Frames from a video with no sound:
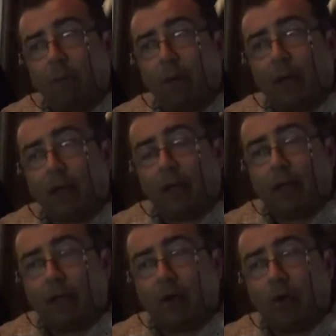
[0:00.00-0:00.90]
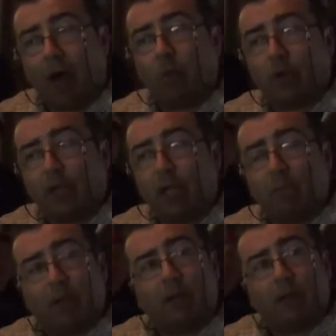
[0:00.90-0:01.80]
Uh, but uh, you know, I would
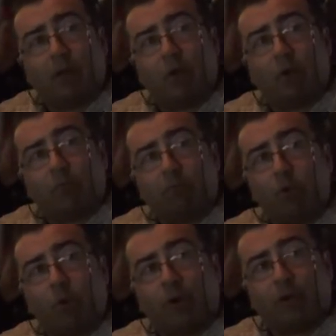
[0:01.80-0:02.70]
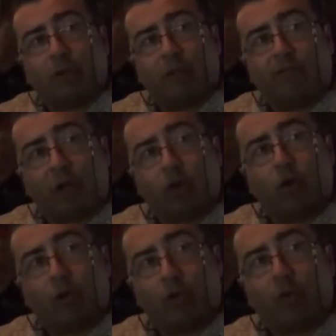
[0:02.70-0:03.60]
keep it, you know, pure if I yeah.
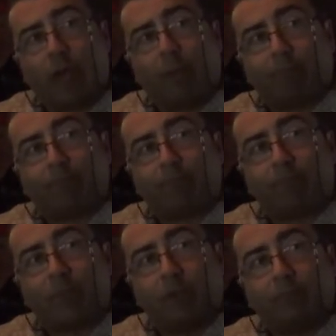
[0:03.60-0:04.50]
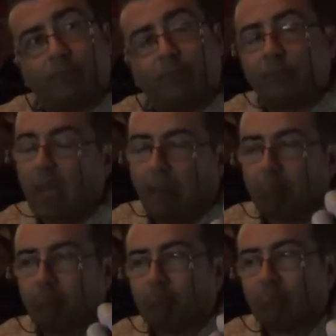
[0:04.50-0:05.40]
could. You know, yeah. Okay. So
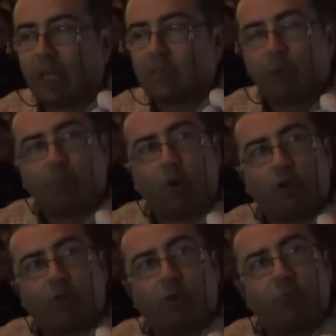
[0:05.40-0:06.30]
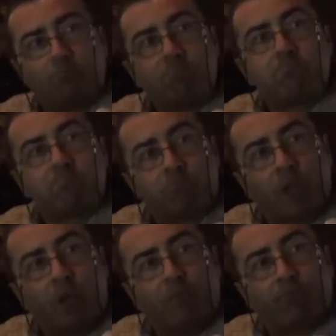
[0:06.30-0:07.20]
you're what That's you're saying point. is you're a
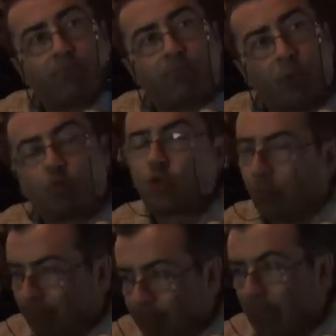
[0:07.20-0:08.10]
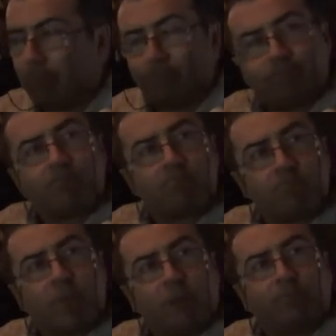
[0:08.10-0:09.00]
purist. Sure. And, yep. uh,
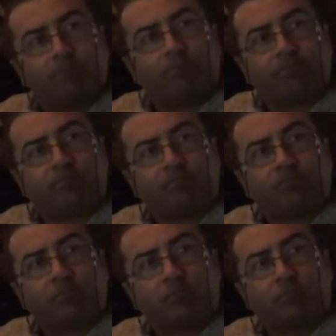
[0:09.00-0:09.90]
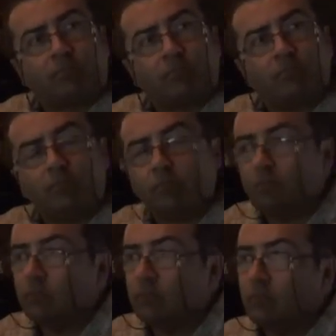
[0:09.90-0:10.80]
but
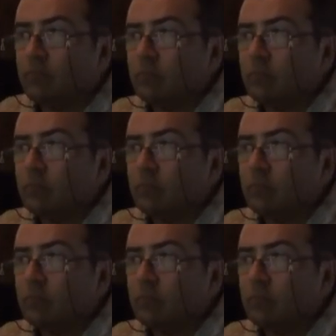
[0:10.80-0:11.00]
you know